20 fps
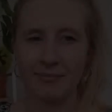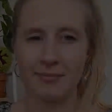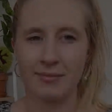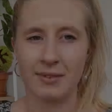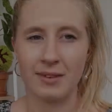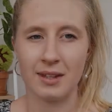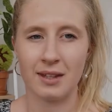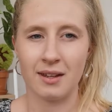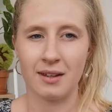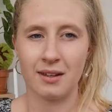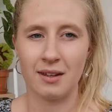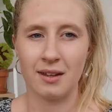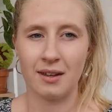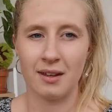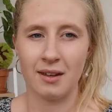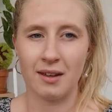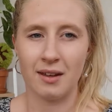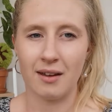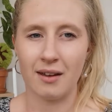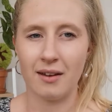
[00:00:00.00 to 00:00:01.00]
Okay,
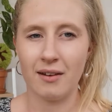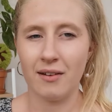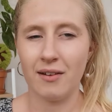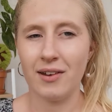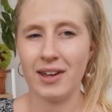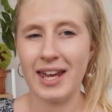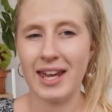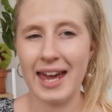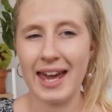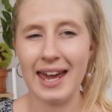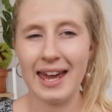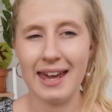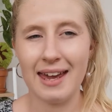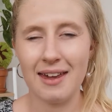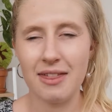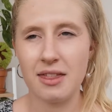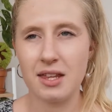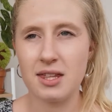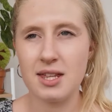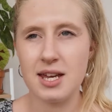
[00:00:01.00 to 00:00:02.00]
I
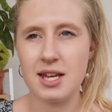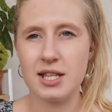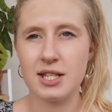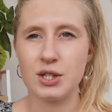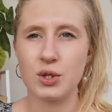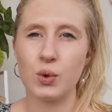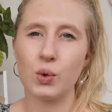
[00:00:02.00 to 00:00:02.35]
think that is